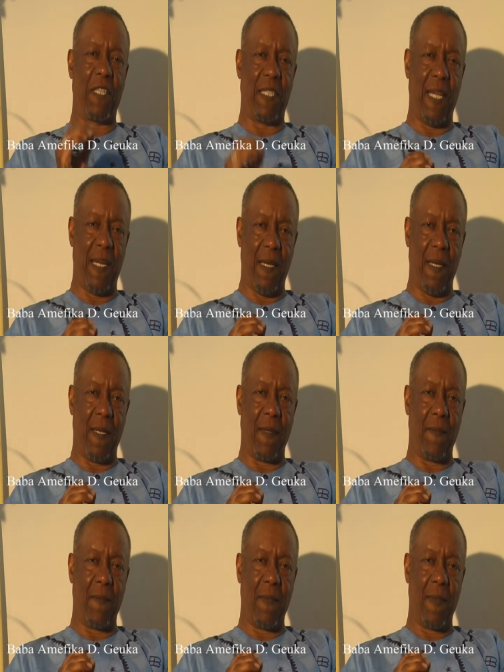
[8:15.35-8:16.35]

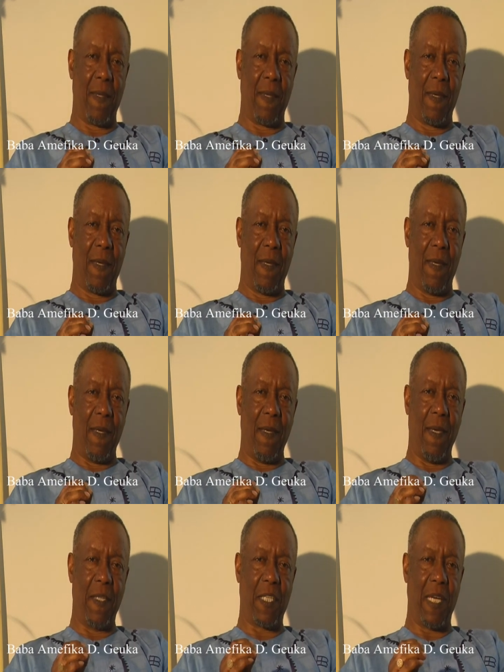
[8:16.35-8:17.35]
sending
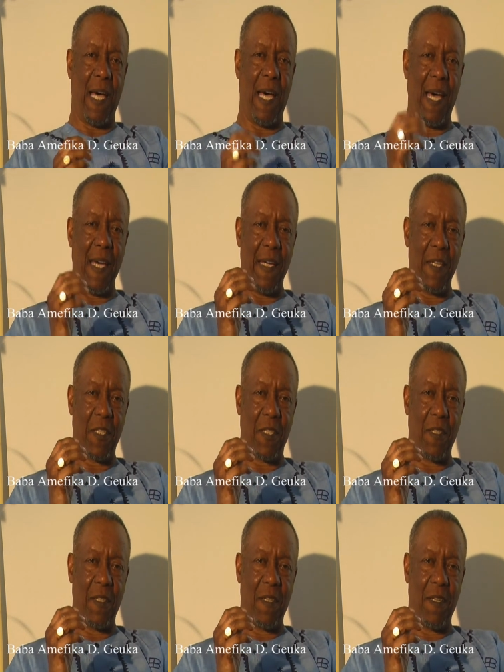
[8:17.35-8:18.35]
its
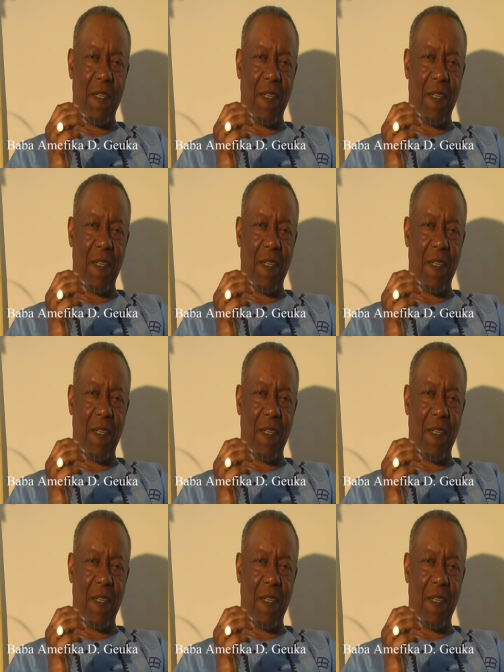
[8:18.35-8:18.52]
highest